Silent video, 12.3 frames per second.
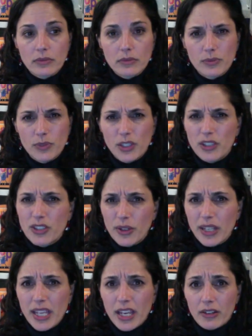What are you
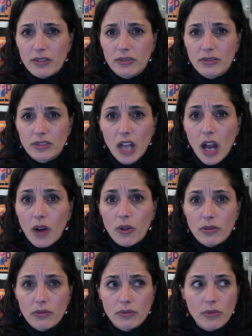doing here? Go.
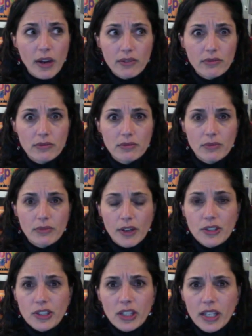Why are you
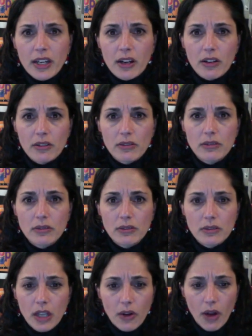still here?
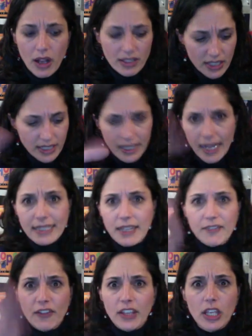Go. I'll see you in the next
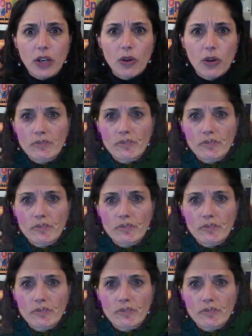FAQ or